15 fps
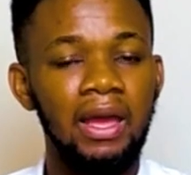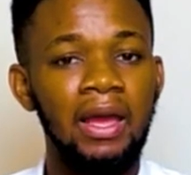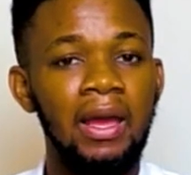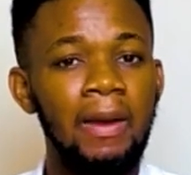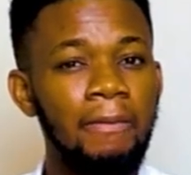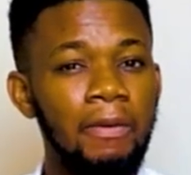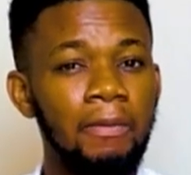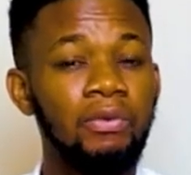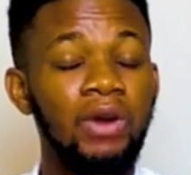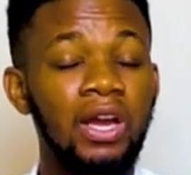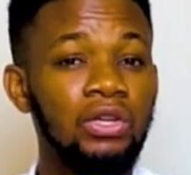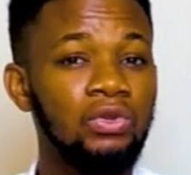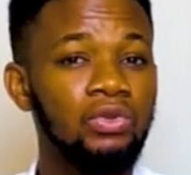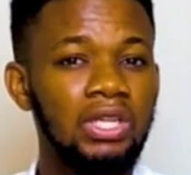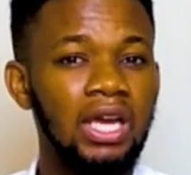by, people
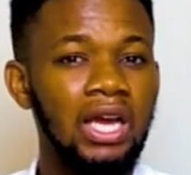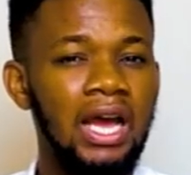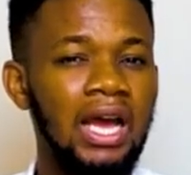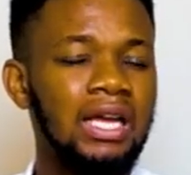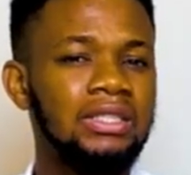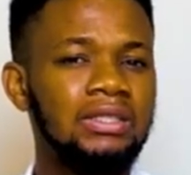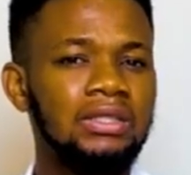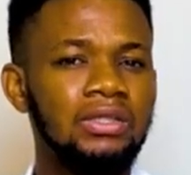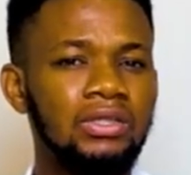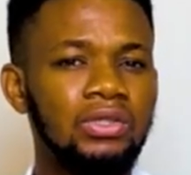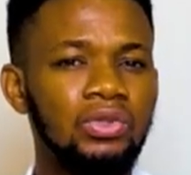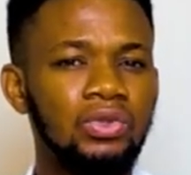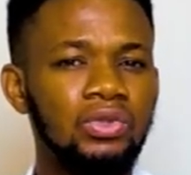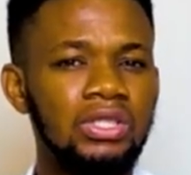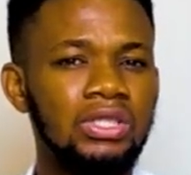I knew that had, you know,